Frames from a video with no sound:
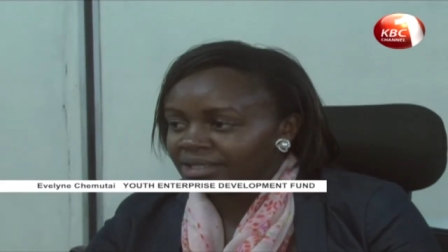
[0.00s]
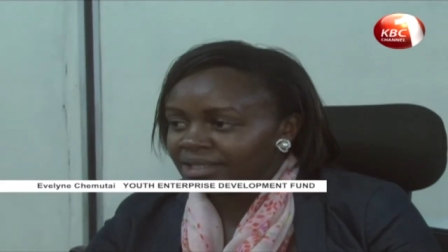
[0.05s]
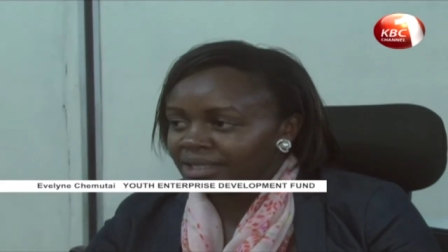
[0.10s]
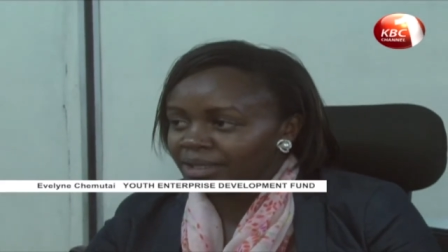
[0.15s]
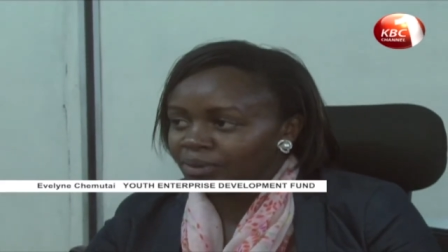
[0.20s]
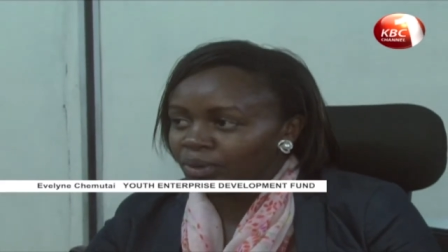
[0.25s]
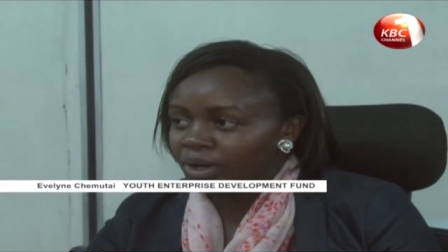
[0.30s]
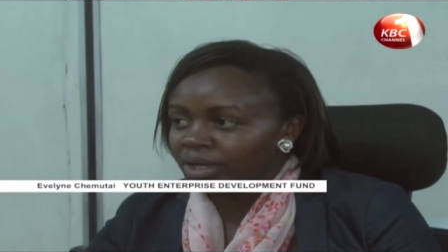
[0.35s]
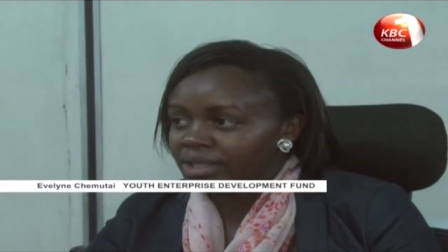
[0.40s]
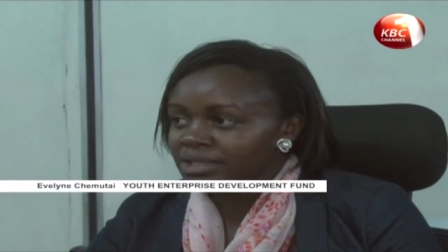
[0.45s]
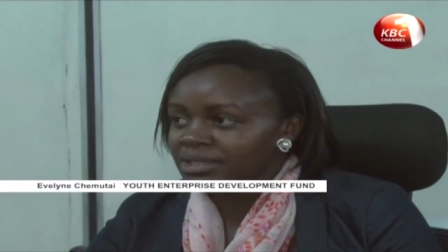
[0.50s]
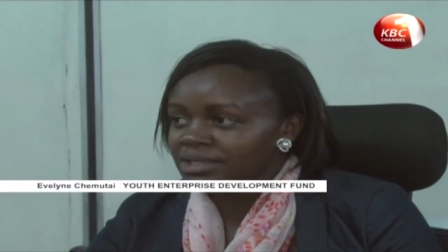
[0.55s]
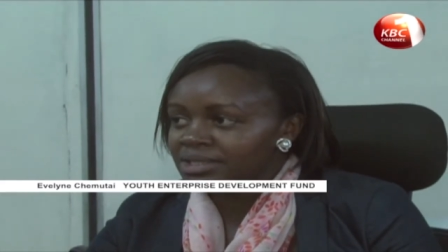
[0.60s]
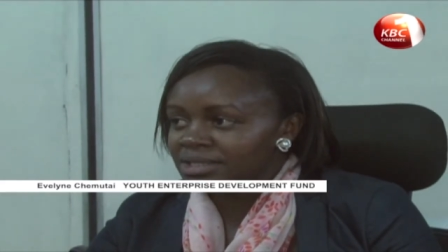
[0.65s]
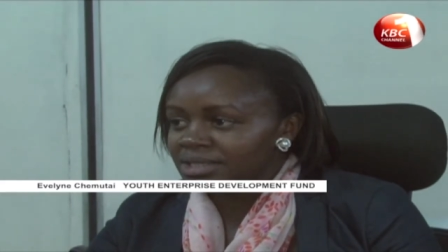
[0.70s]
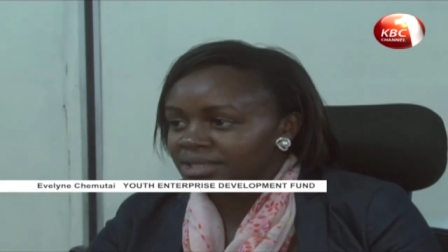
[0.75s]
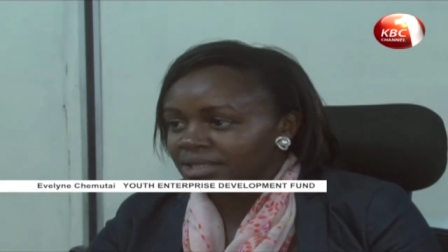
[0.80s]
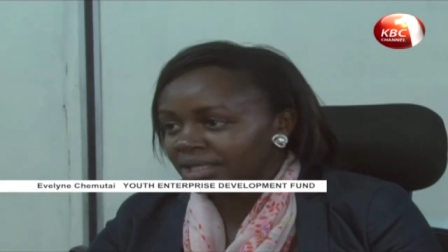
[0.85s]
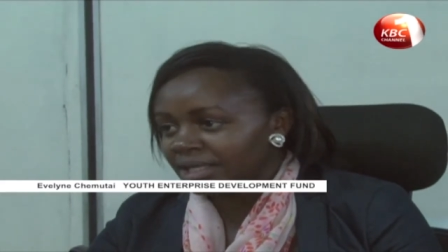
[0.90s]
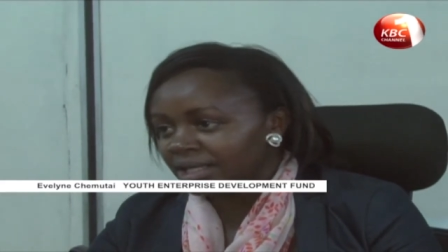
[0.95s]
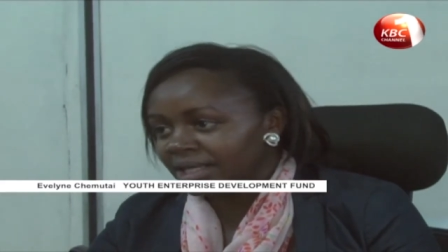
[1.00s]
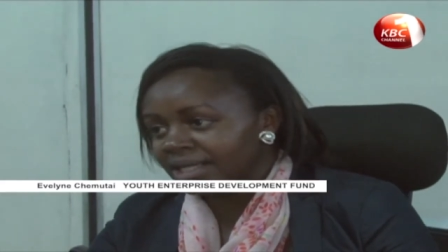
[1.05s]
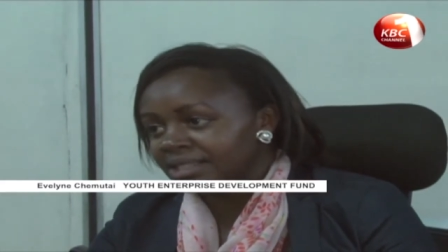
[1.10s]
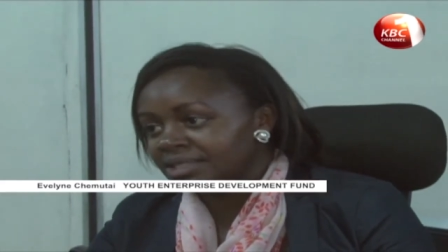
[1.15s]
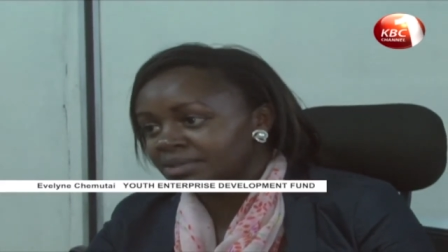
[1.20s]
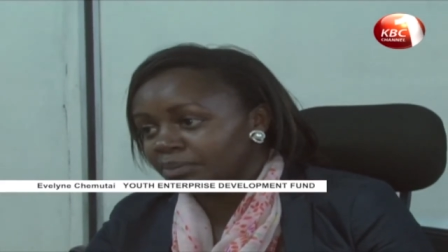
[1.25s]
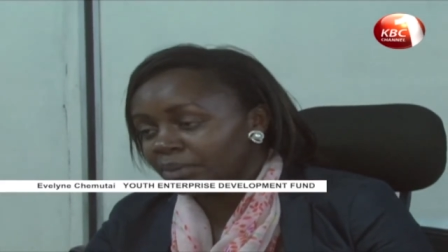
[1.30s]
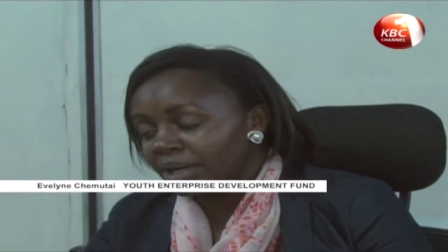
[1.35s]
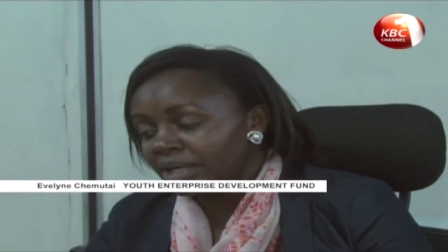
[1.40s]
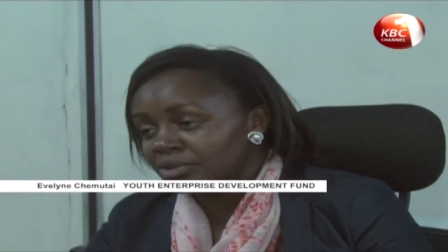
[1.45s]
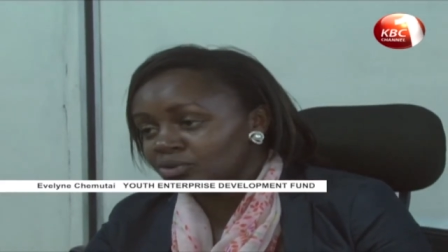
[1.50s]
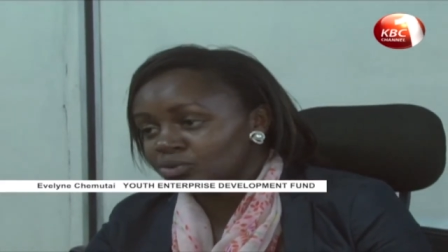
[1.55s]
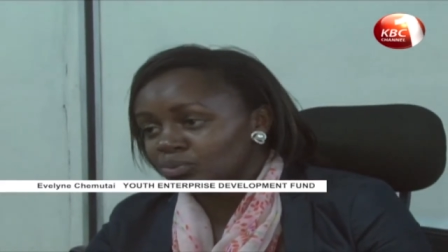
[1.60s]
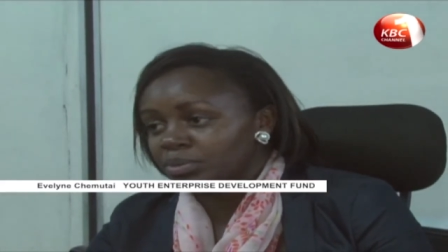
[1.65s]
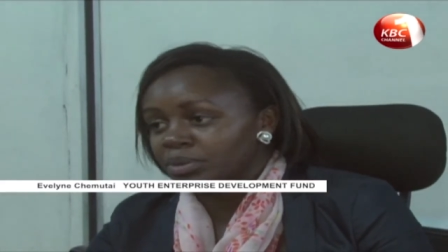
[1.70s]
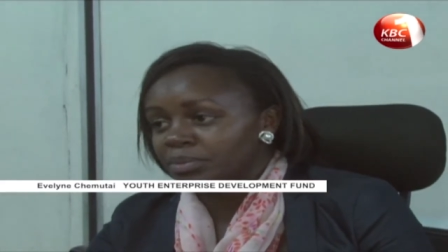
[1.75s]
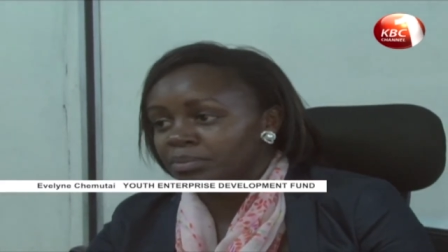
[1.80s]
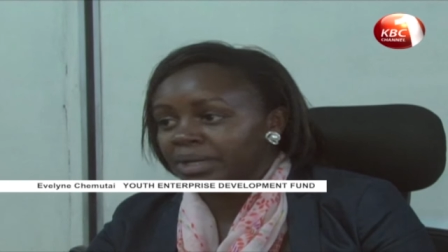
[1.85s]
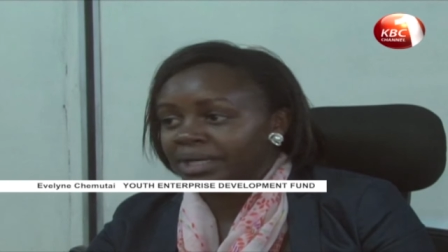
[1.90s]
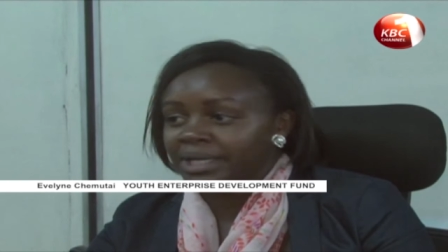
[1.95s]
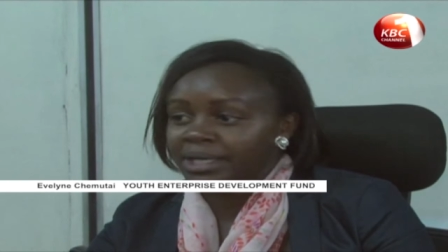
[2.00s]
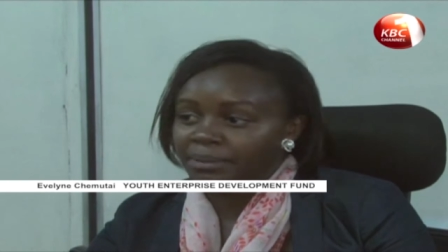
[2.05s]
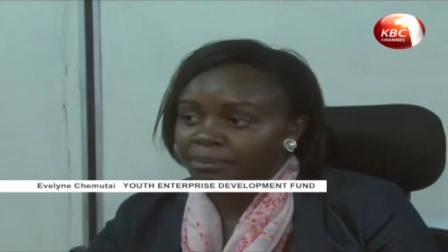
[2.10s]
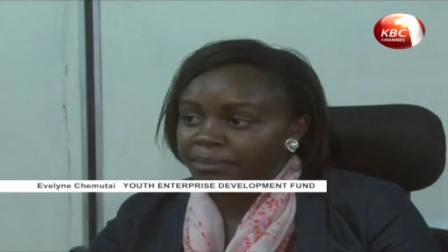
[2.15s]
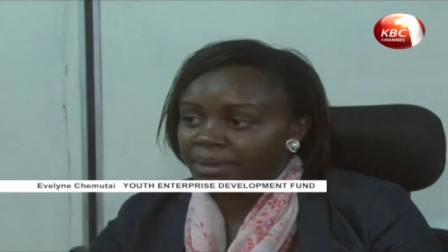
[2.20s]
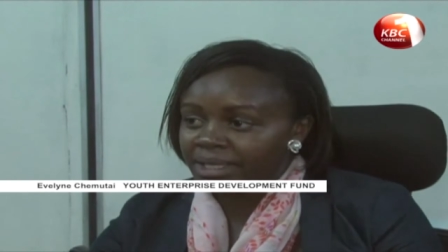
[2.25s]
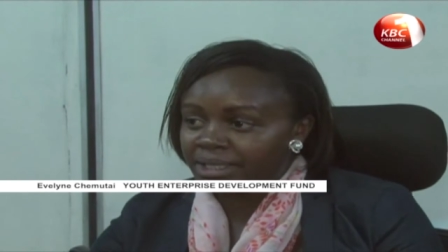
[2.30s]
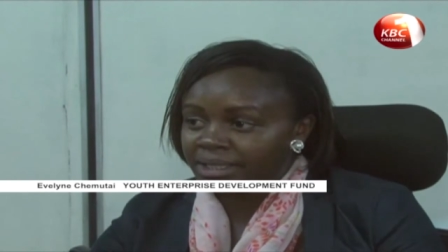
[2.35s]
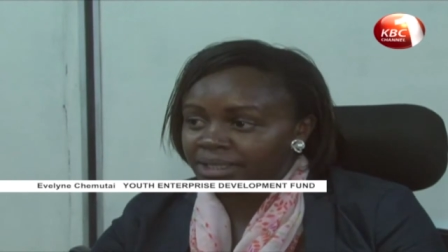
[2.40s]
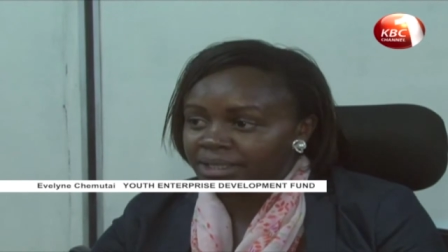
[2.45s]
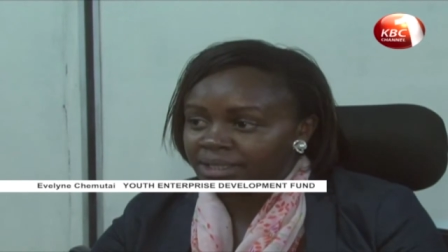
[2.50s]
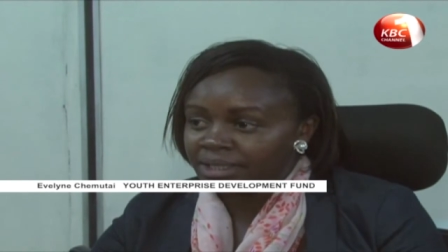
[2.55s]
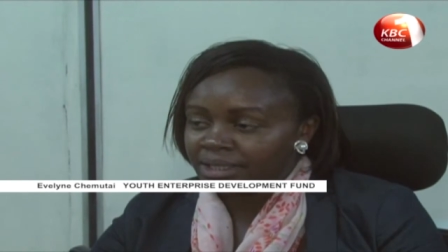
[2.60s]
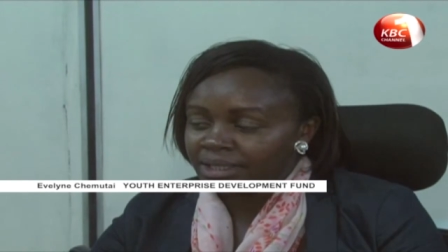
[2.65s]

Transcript: they want the next month to be making money.